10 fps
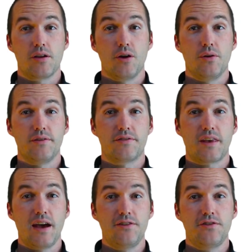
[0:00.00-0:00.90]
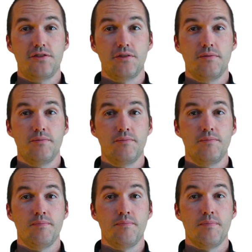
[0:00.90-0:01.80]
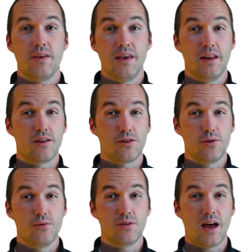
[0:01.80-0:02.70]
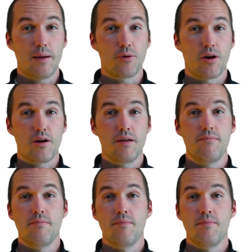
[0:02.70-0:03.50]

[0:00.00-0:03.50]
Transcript: go to Sketch, Include Library,